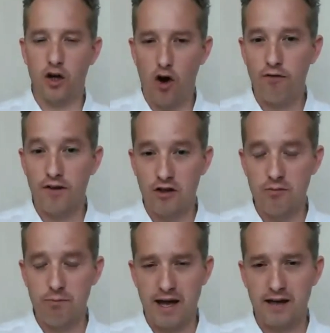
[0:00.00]
golf is
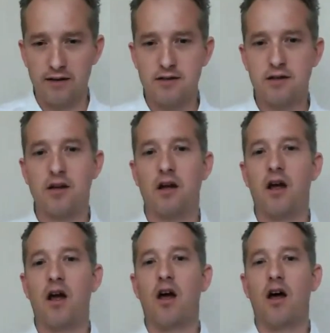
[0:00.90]
spent
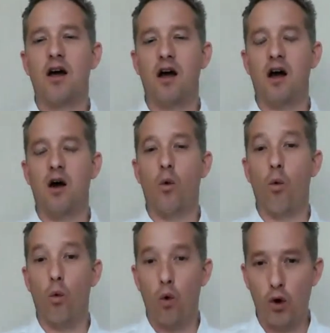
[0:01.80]

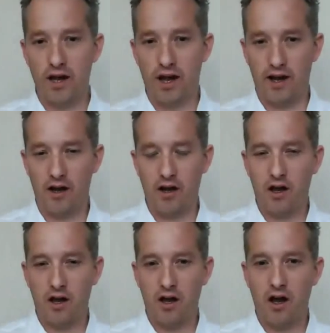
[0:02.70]
walking,
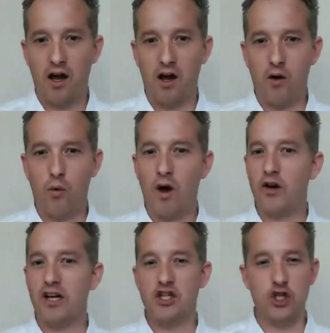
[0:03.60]
why
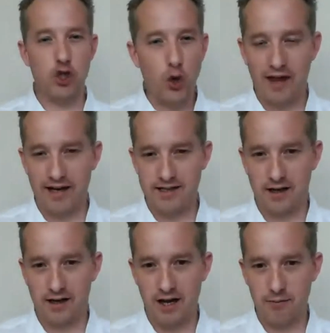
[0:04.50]
not enjoy that
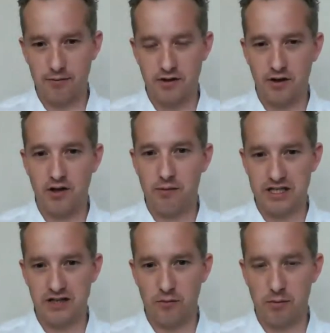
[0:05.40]
time to the
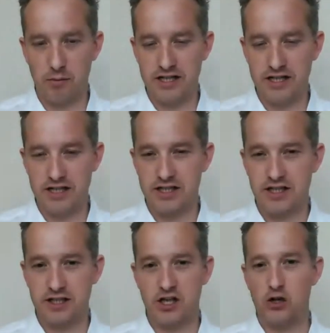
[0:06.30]
best of your abilities?
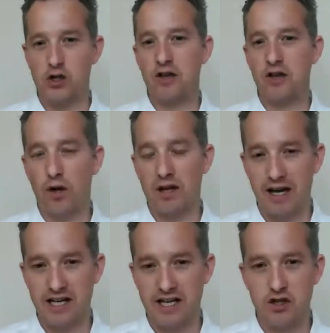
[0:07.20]
Doing these
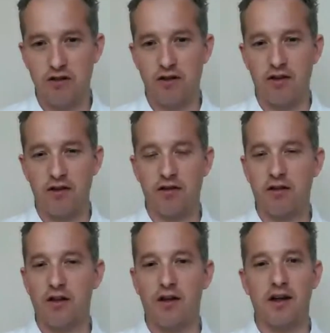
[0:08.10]
walking meditations
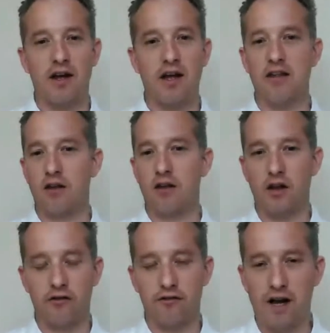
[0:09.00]
is a
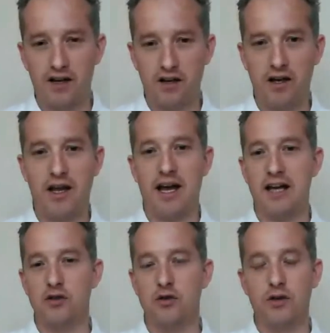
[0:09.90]
lot of fun,
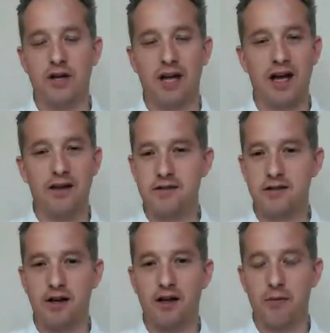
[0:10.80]
and you'll get
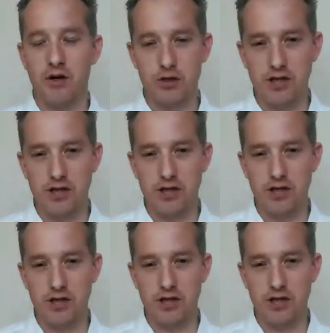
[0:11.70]
the most out of it.